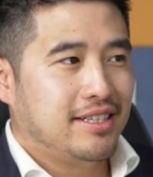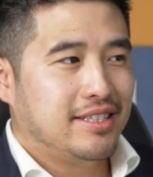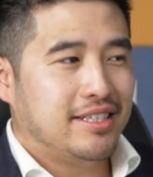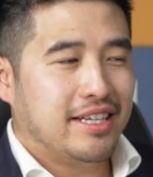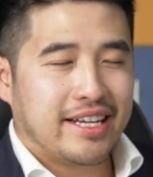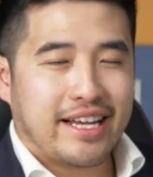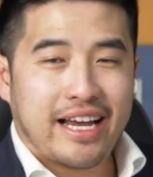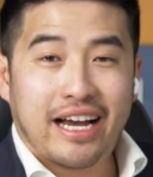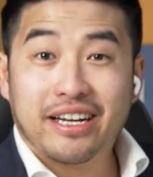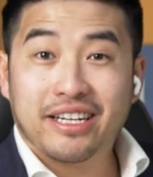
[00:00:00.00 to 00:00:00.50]

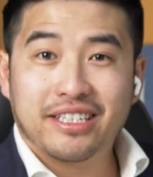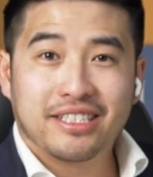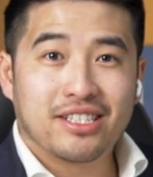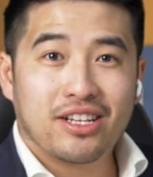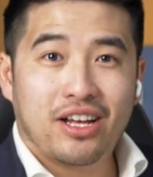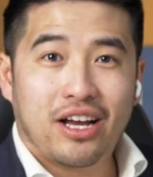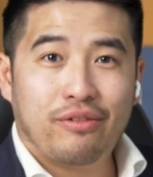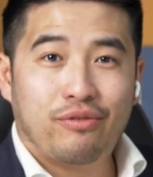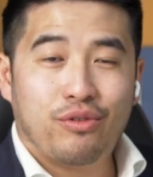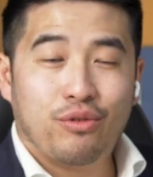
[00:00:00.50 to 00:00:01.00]
The accountant's
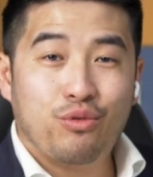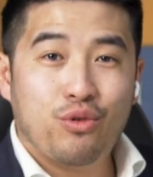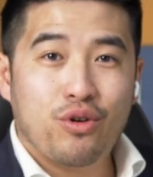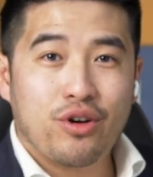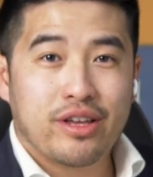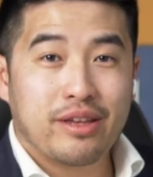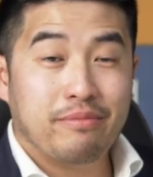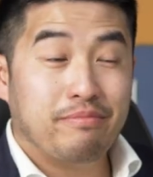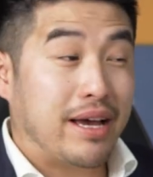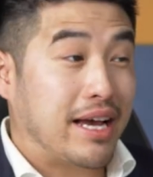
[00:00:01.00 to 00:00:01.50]
life of
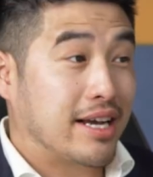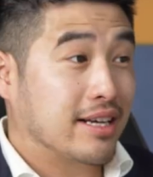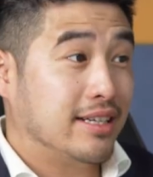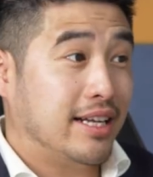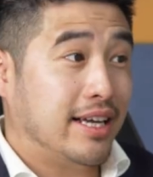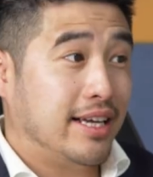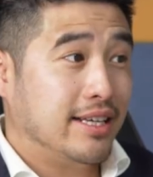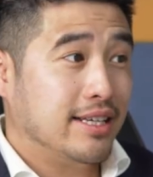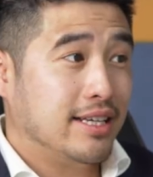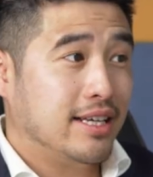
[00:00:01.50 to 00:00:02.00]
working back
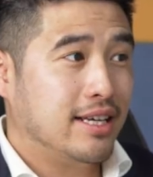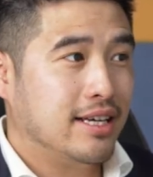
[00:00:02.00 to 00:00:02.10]
late